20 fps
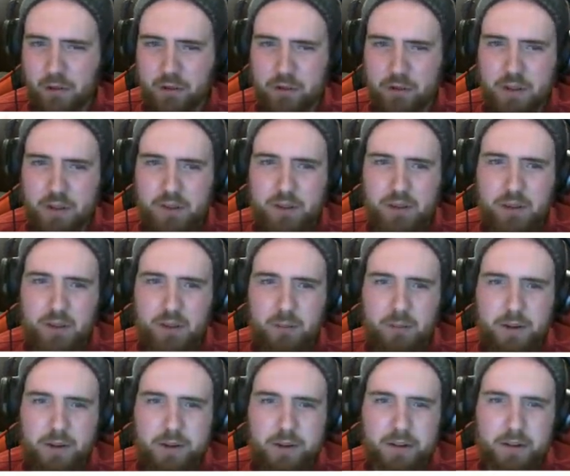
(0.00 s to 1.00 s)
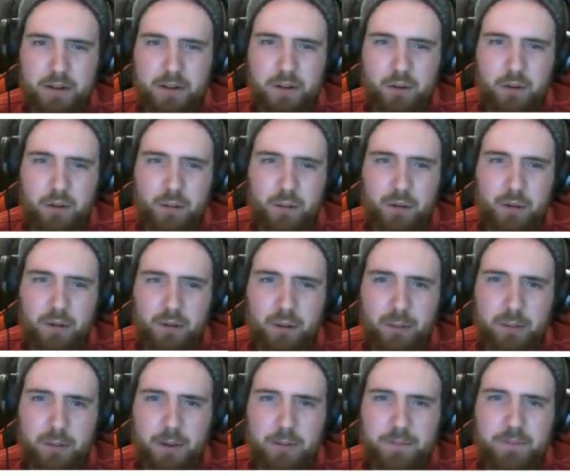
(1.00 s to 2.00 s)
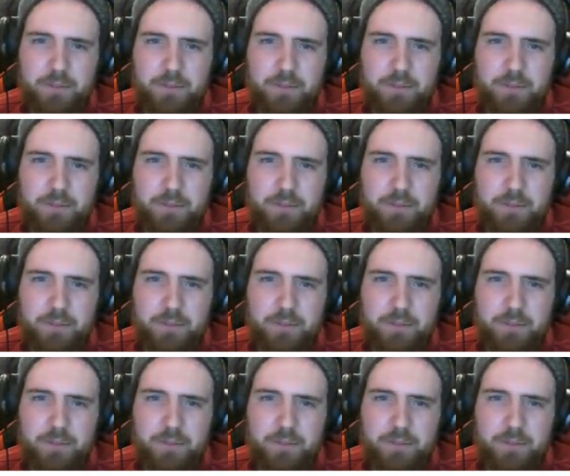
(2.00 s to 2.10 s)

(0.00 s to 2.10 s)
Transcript: So I actually start planting these all around a little bit.